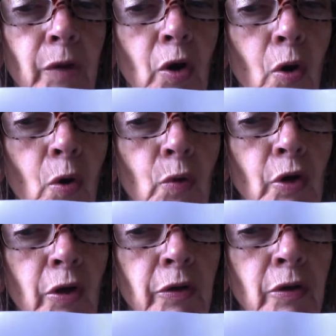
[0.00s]

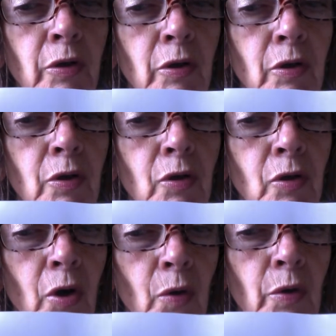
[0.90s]
Colon,
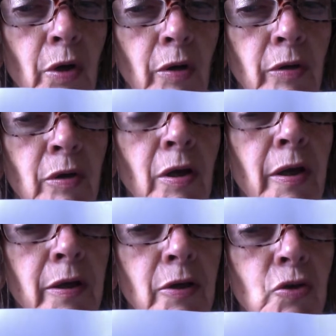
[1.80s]
colon,
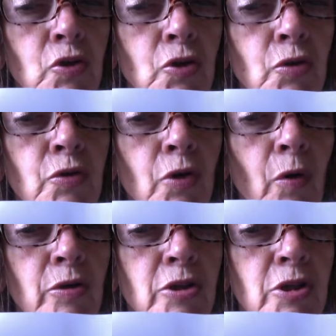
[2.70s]
2
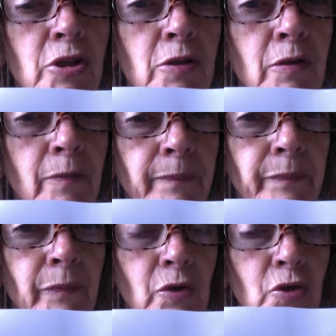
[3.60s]
dots,
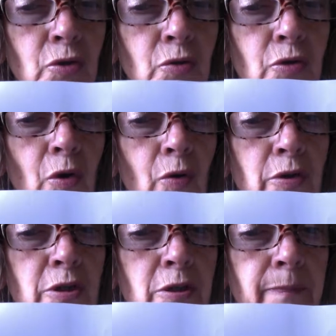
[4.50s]
2
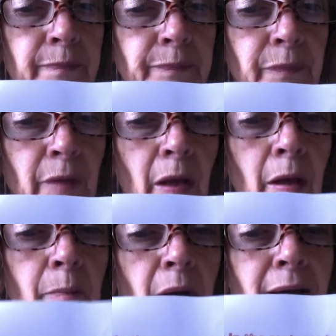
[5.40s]
dots.
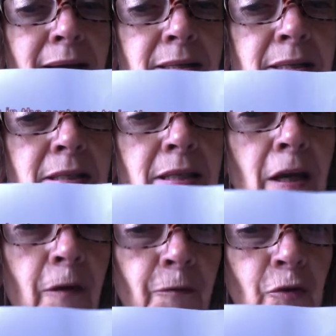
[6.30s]
But let's
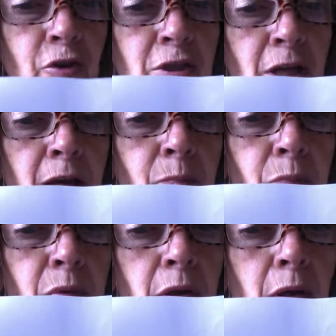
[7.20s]
stick for the time
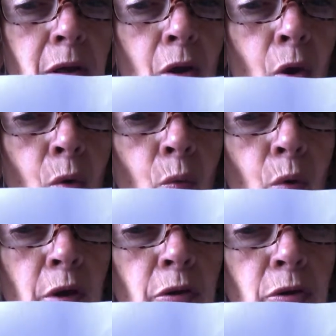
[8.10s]
being
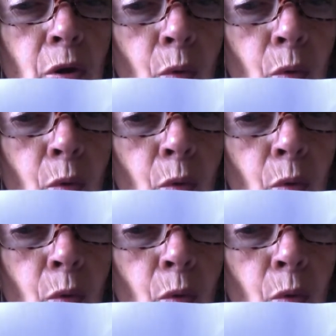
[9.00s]
with